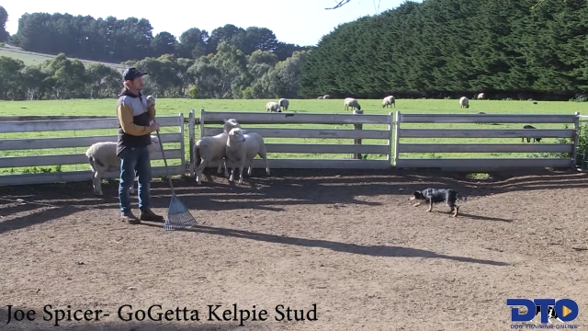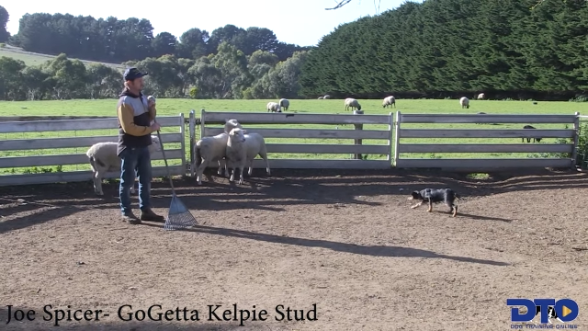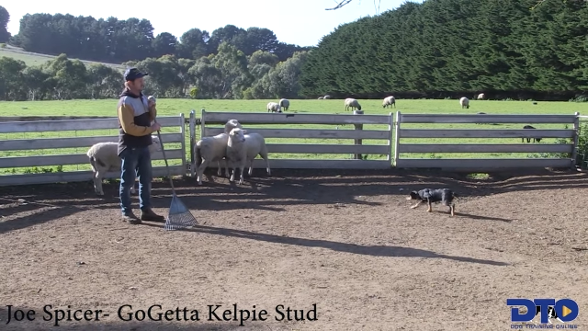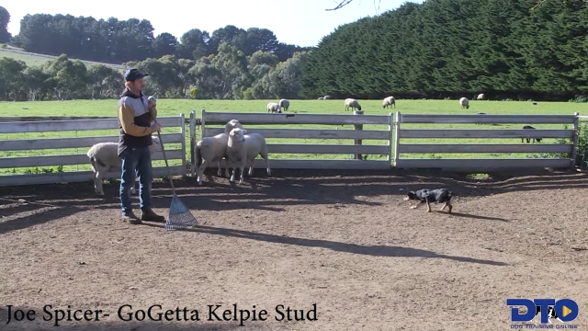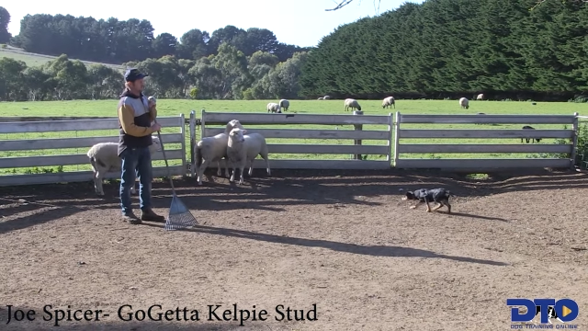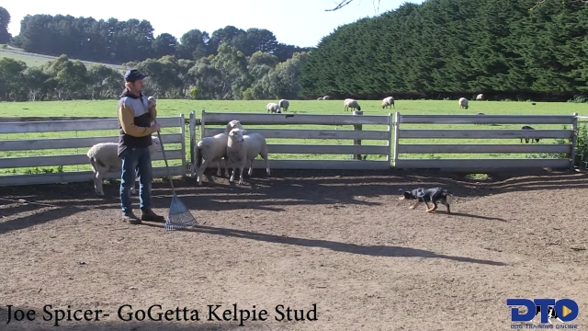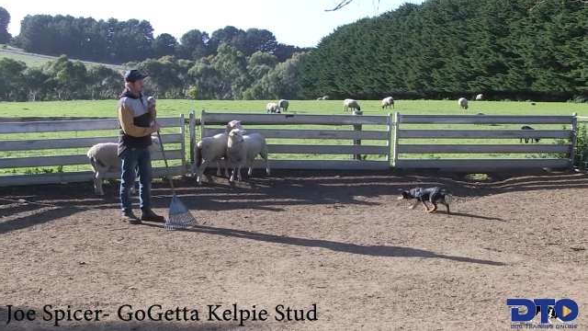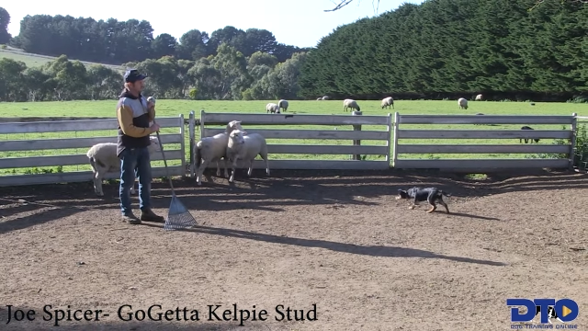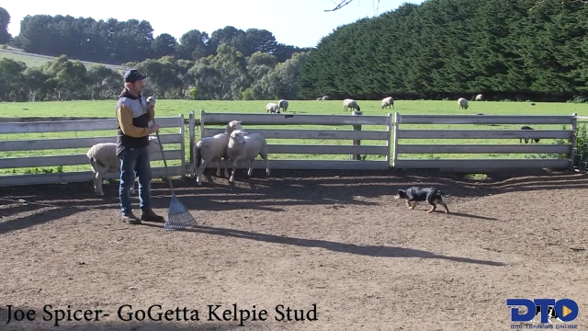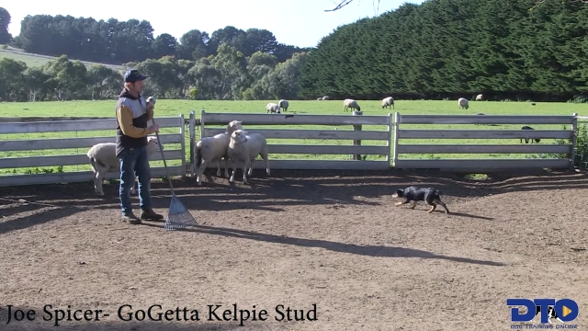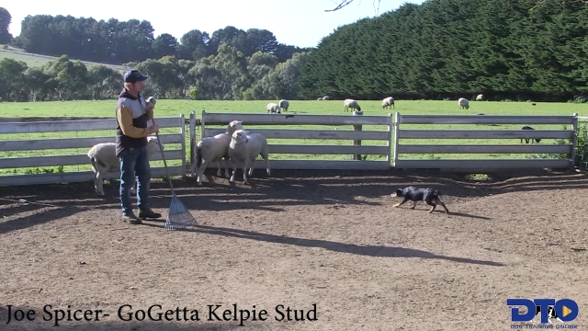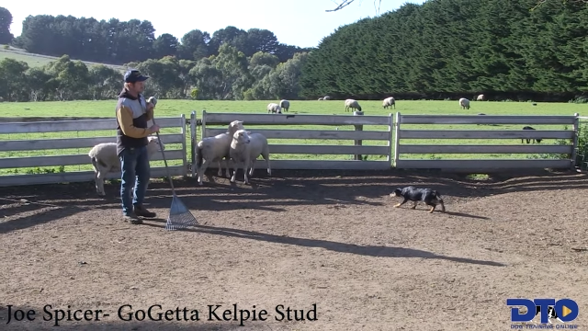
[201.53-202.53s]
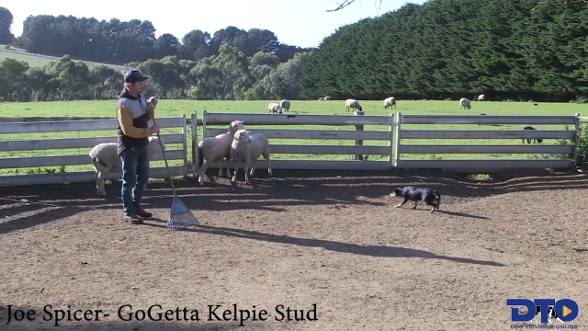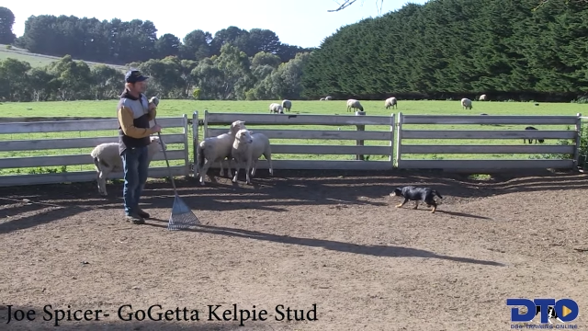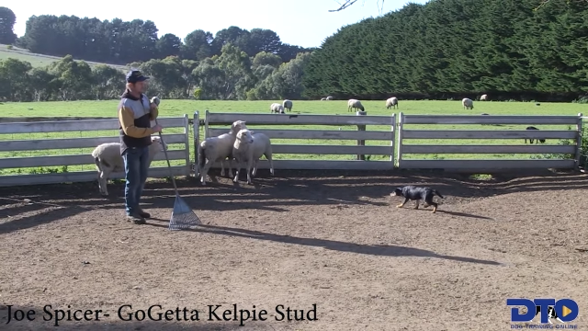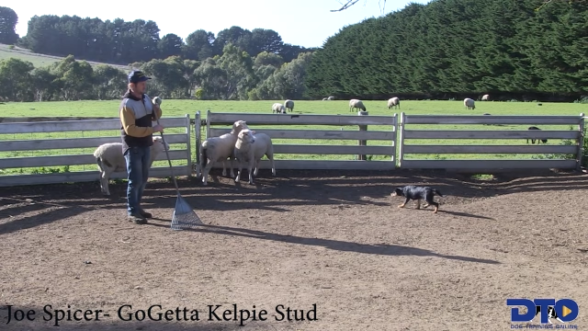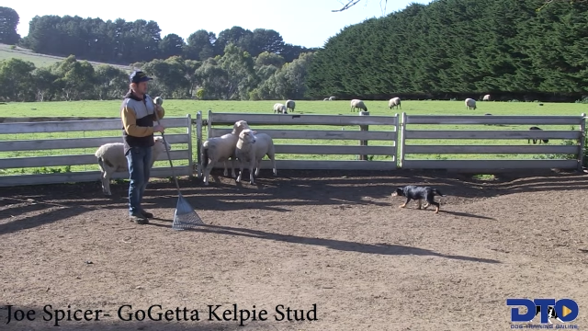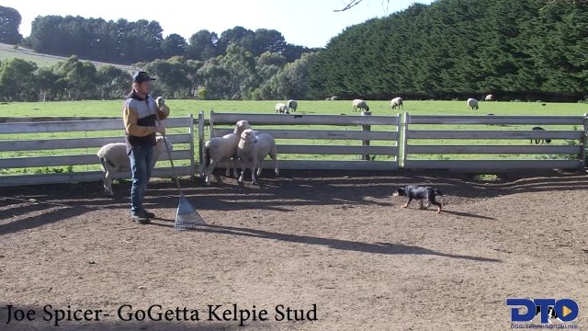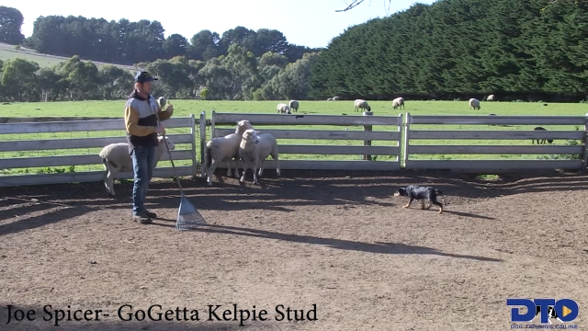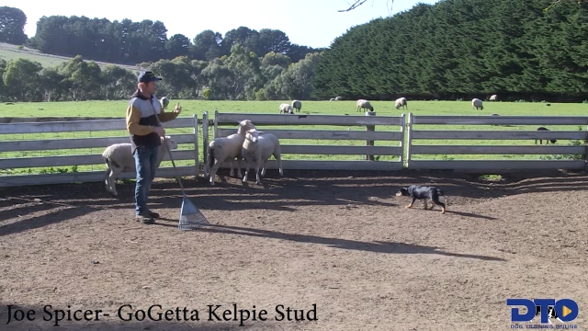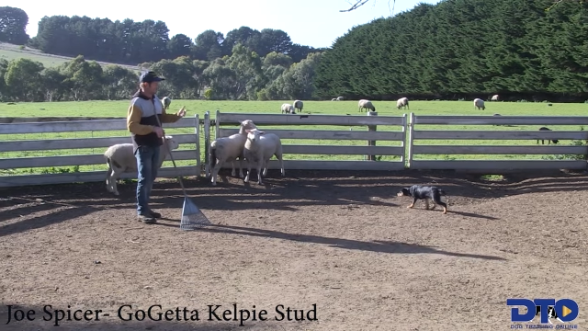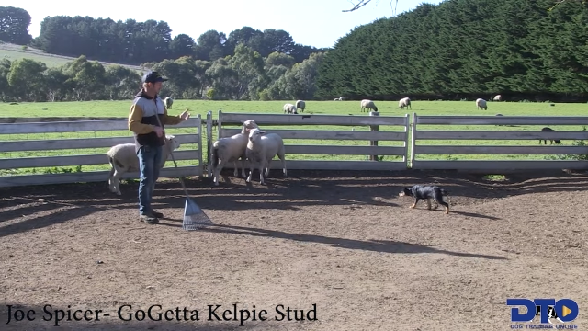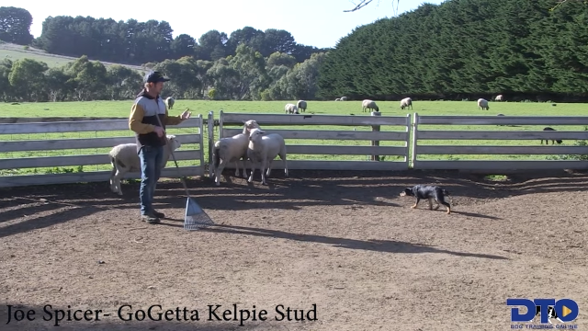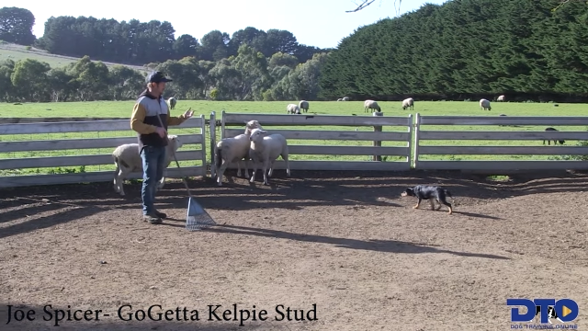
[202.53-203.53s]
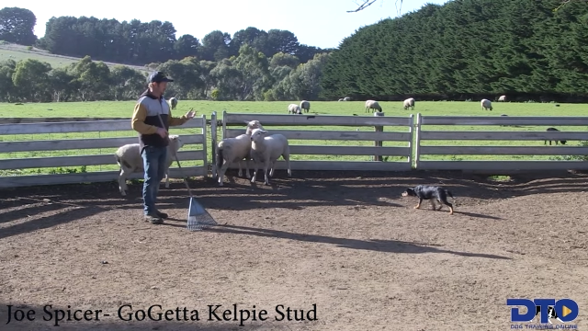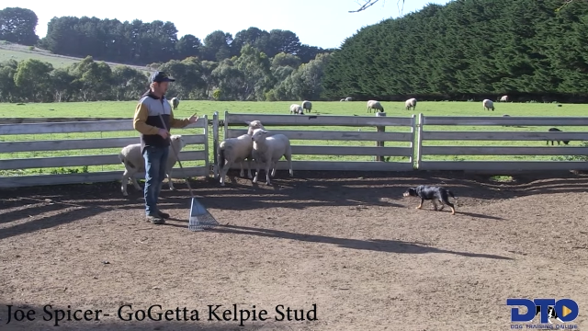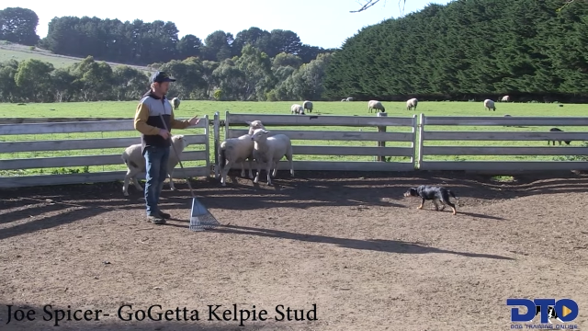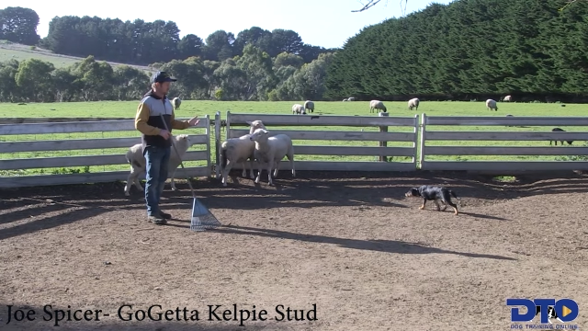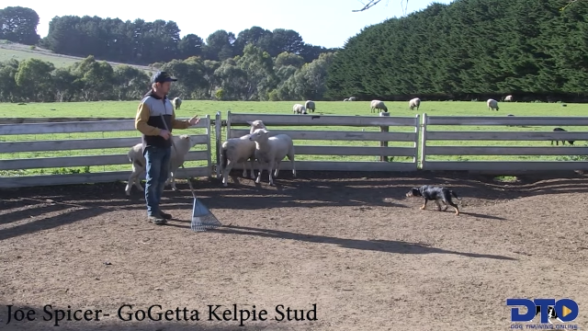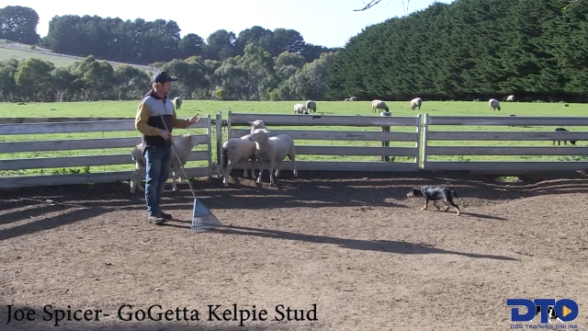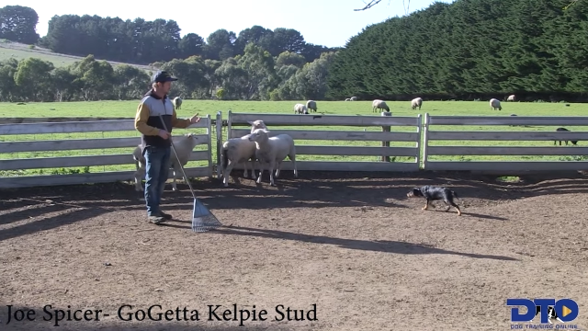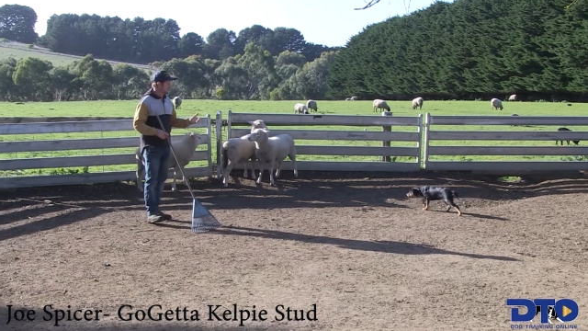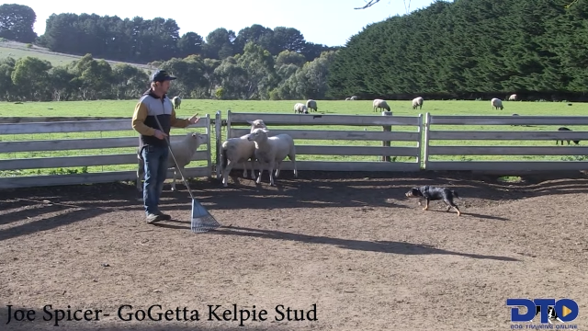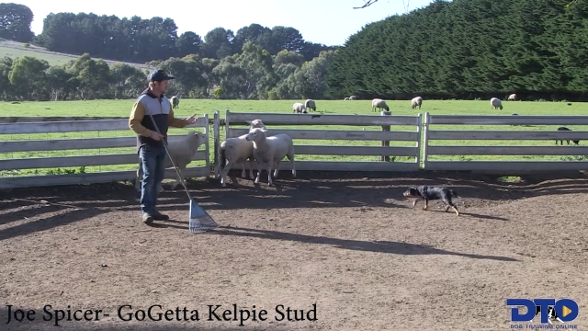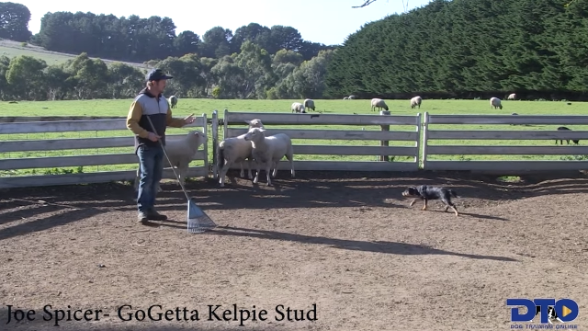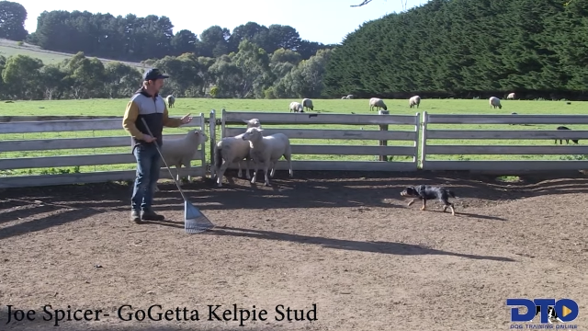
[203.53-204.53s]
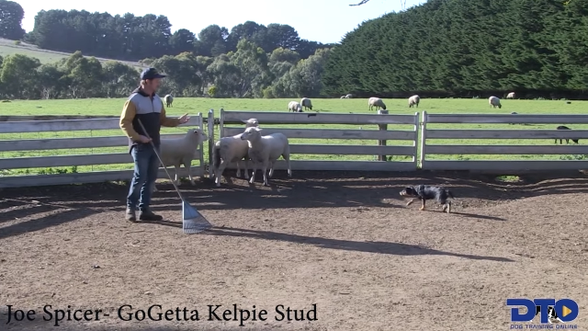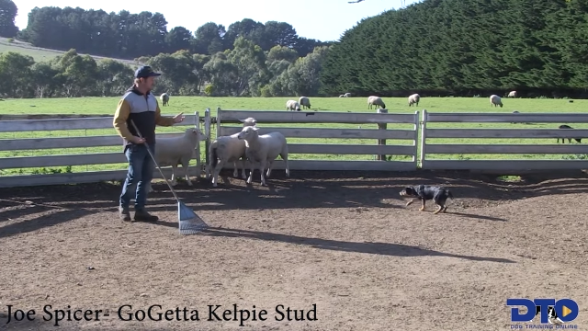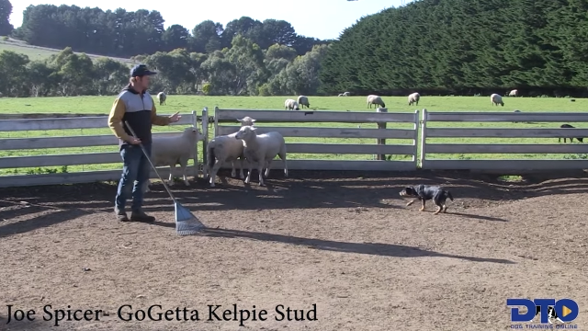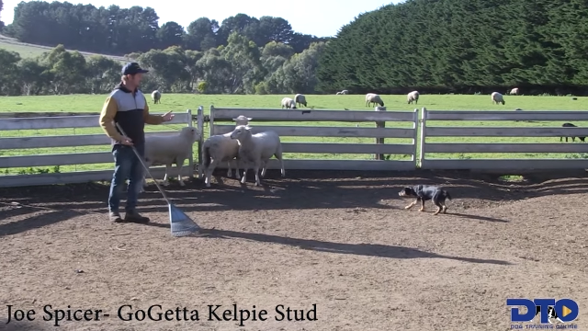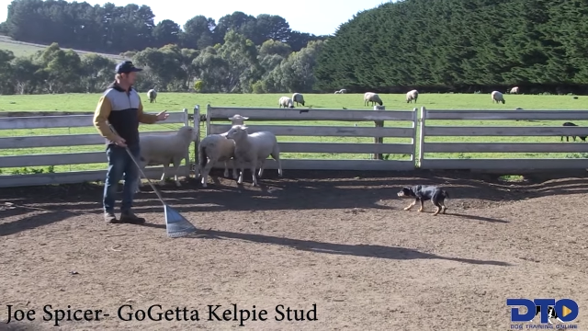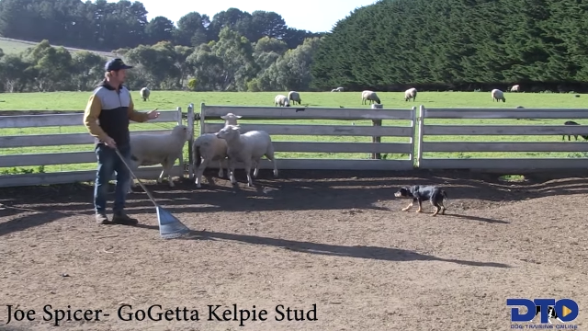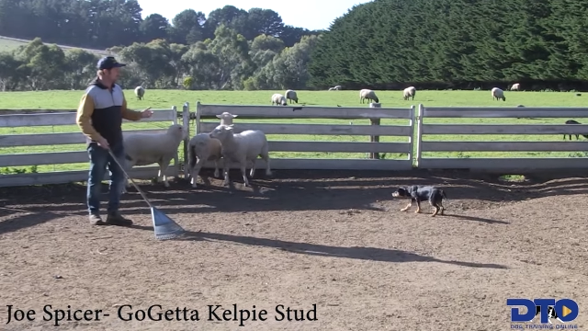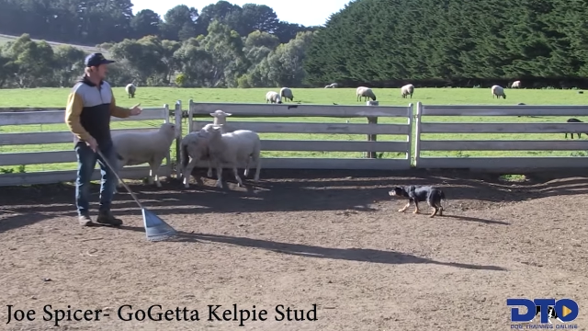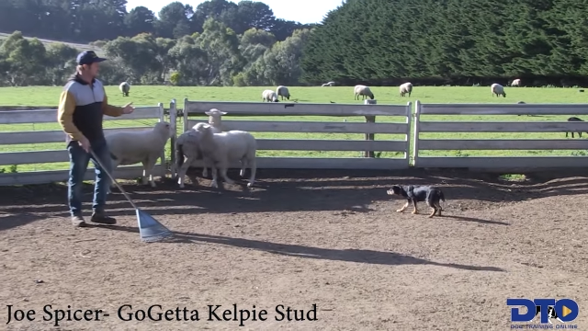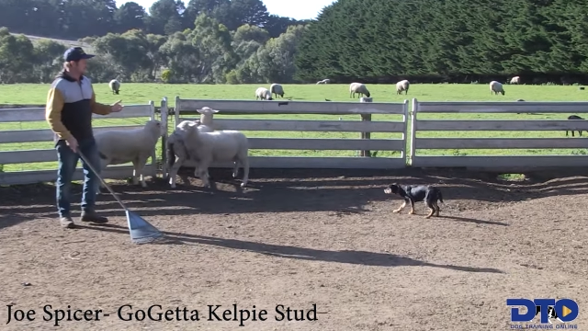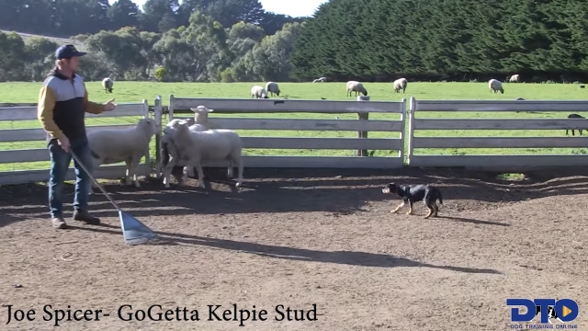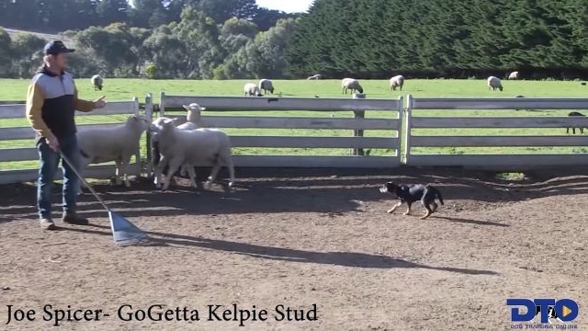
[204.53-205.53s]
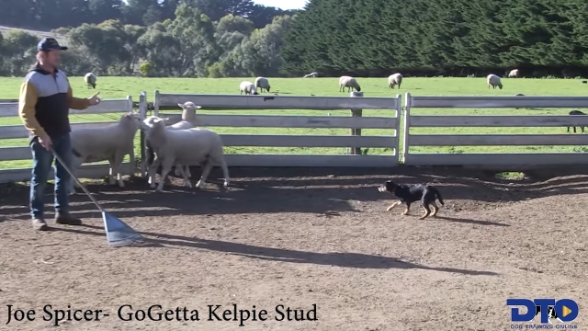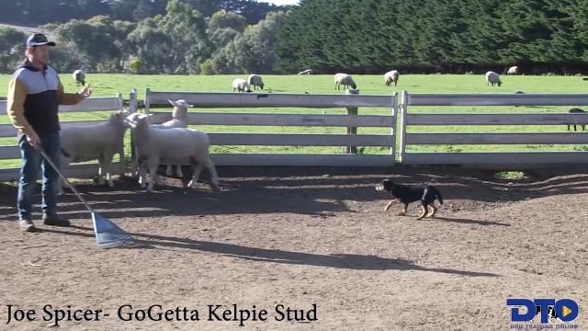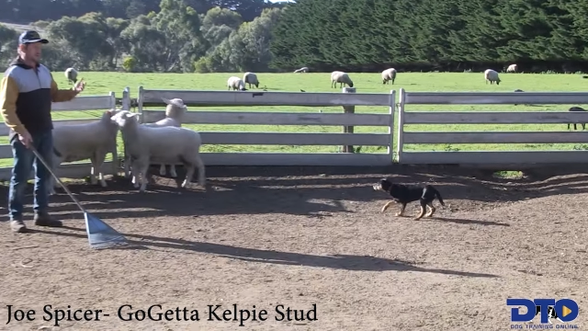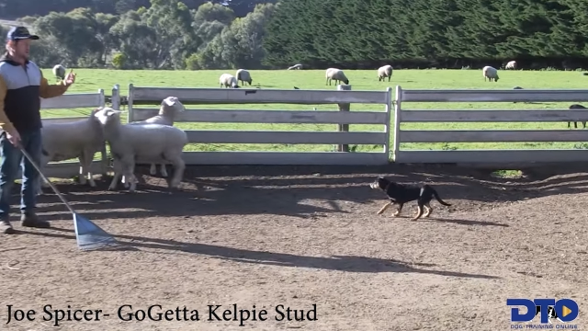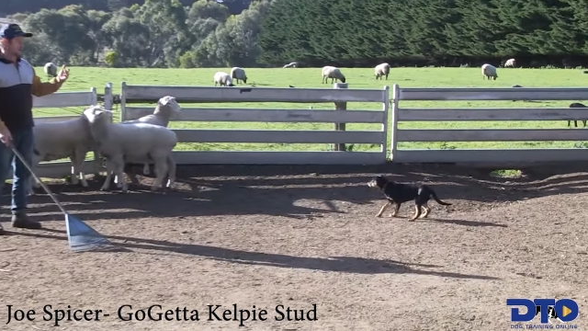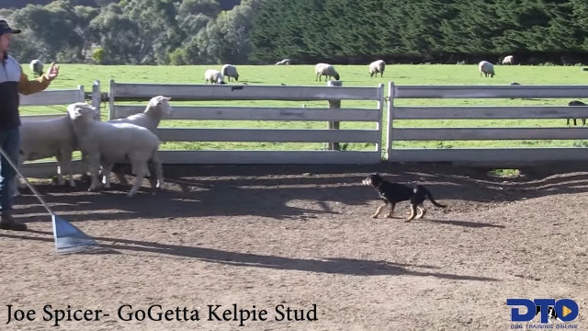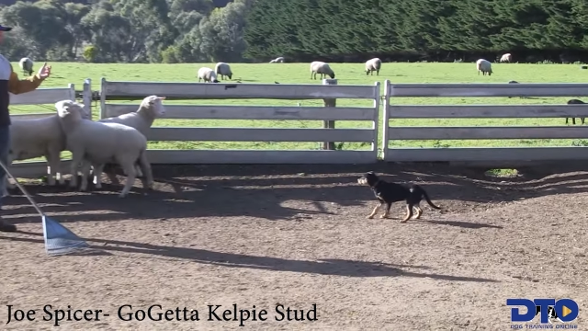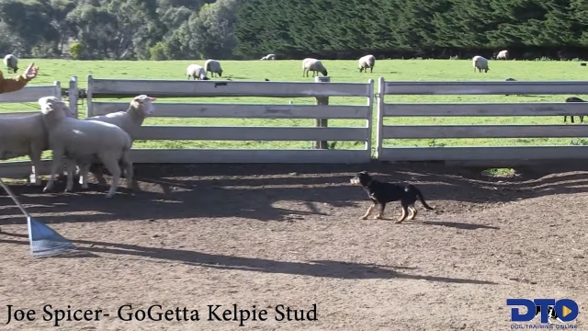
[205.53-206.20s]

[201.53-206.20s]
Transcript: Nobody's mouth can be seen.